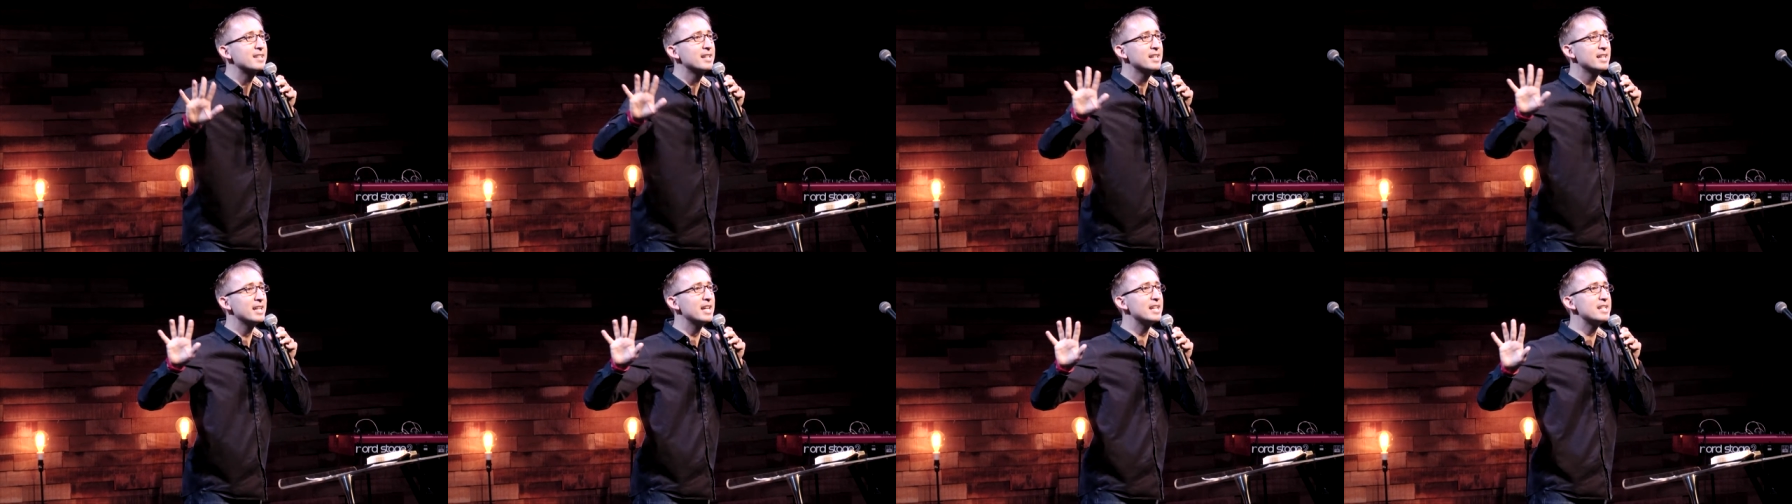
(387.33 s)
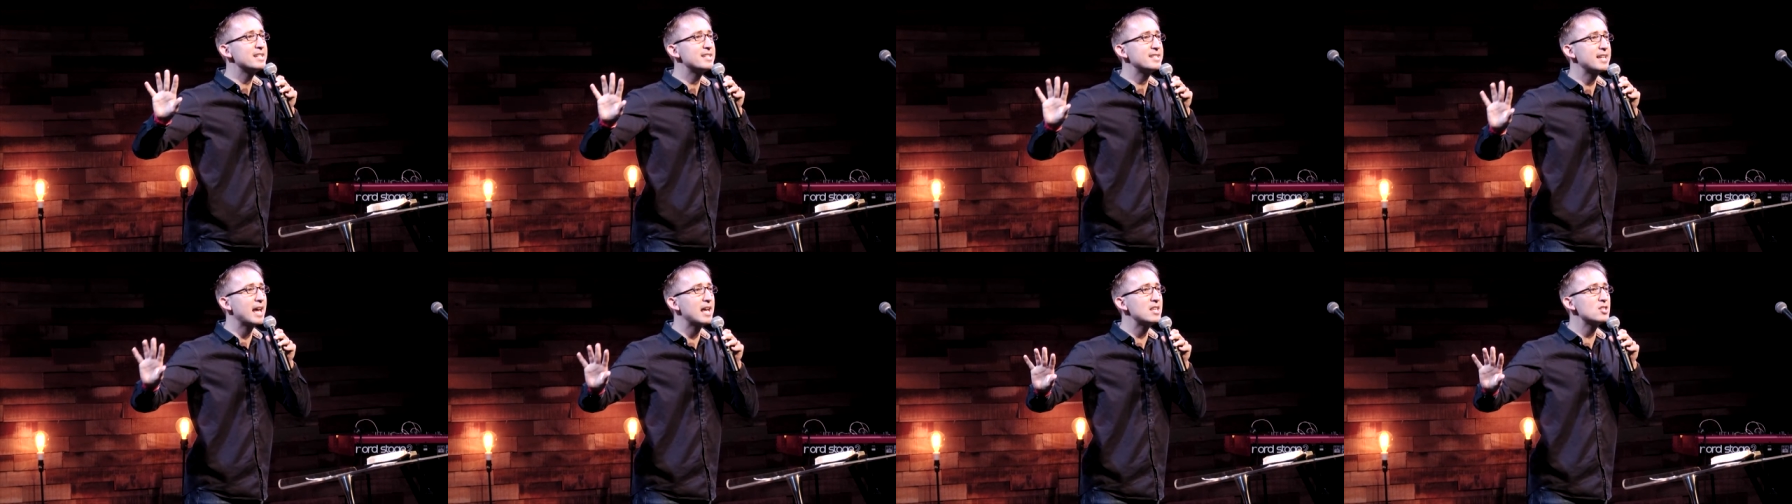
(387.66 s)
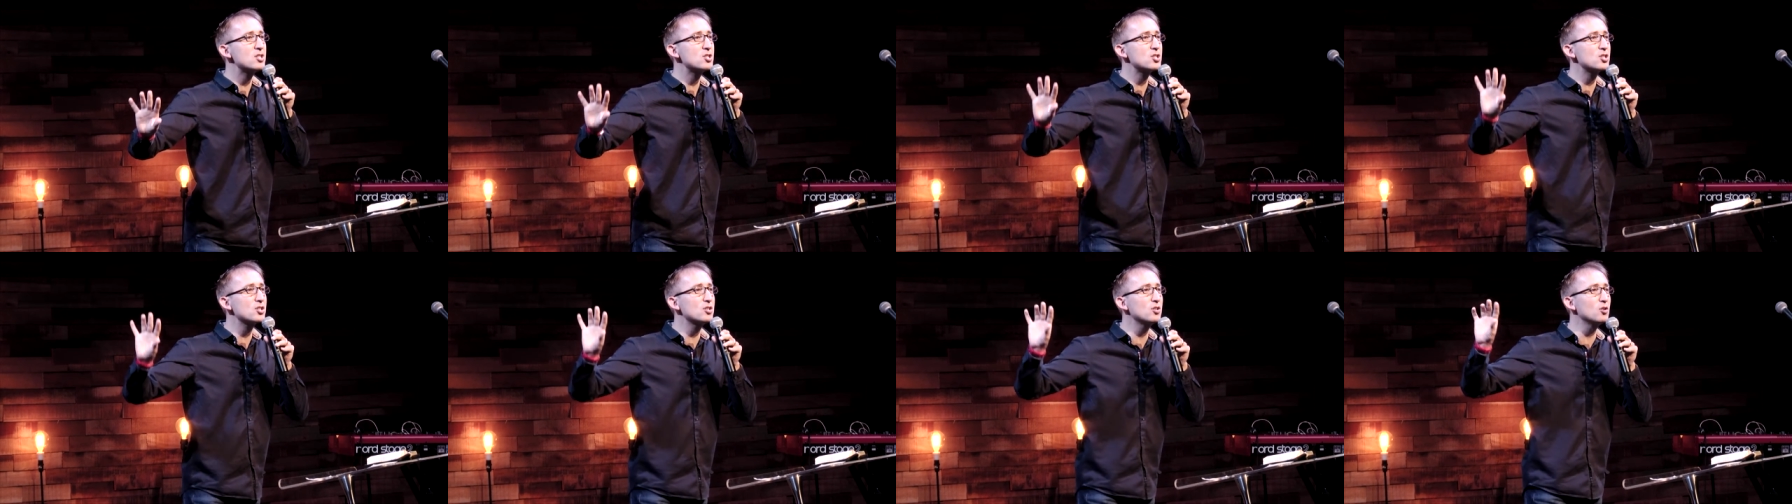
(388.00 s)

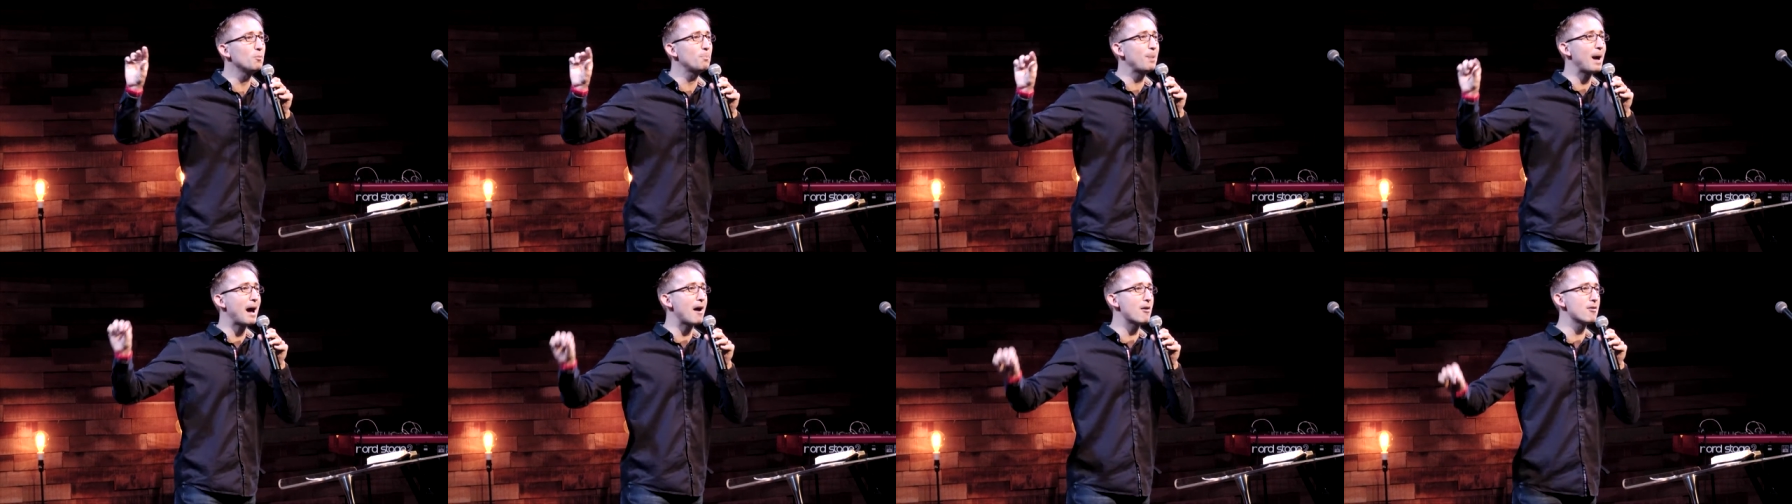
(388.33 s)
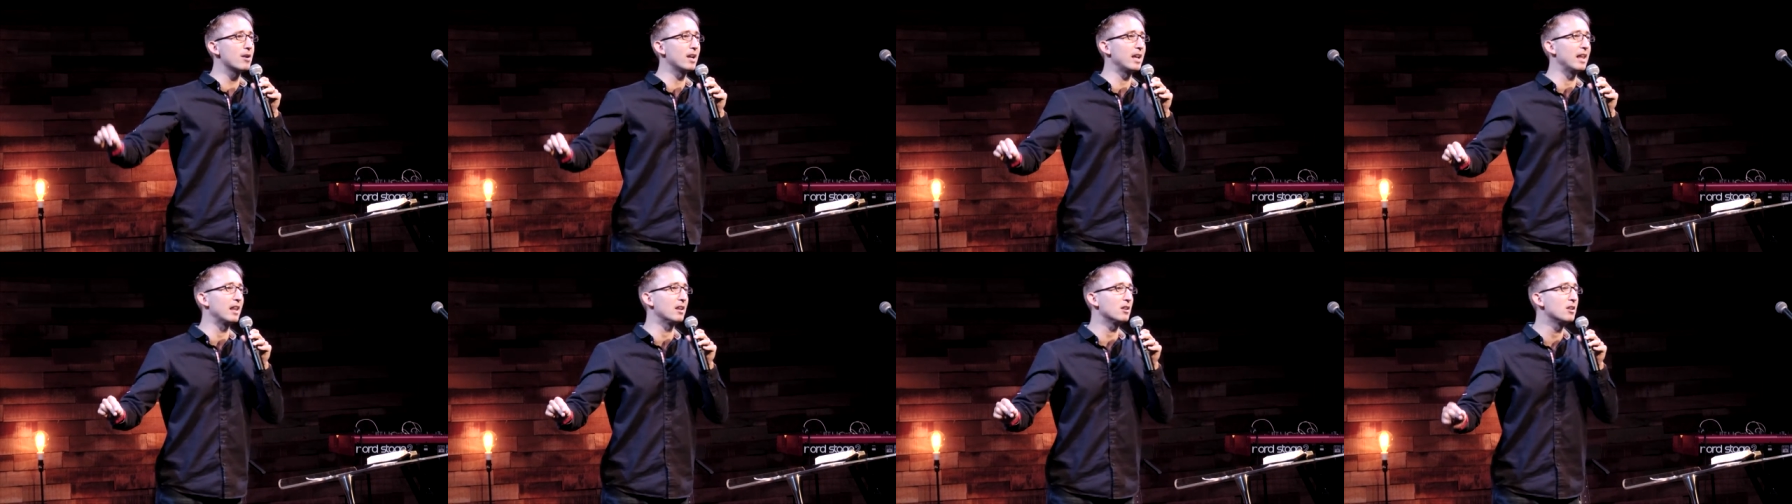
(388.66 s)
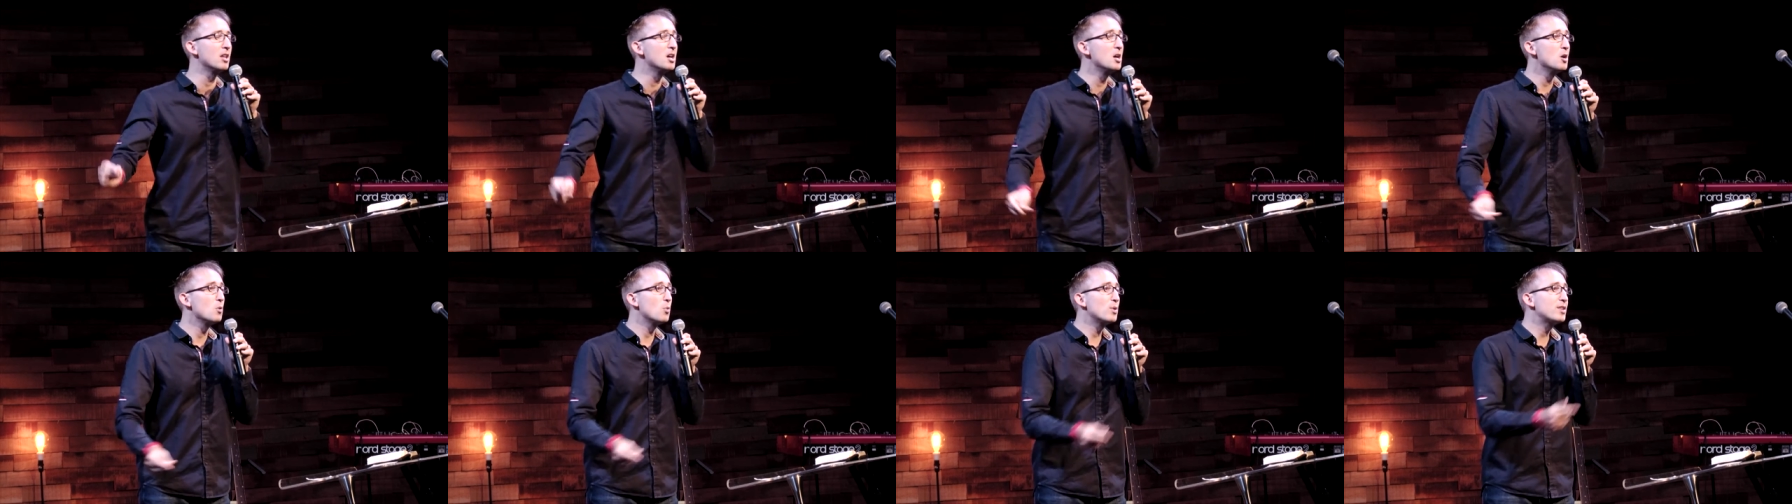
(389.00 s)
intentional parallel
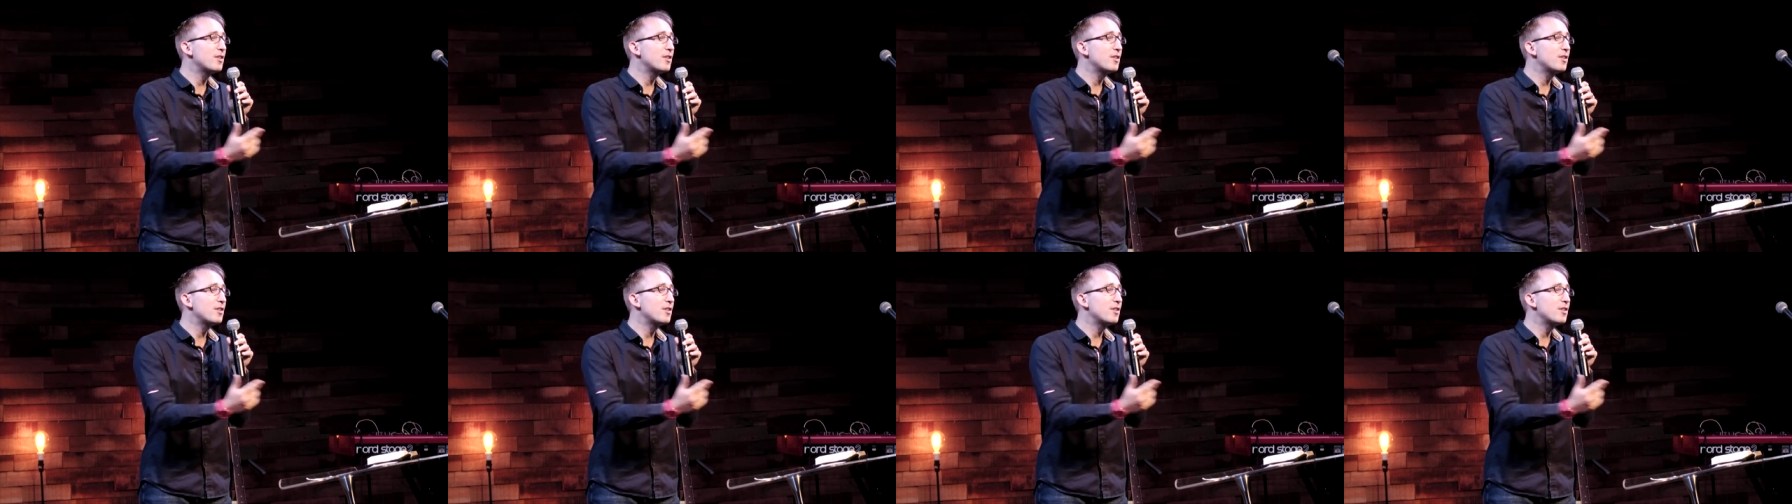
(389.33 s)
with the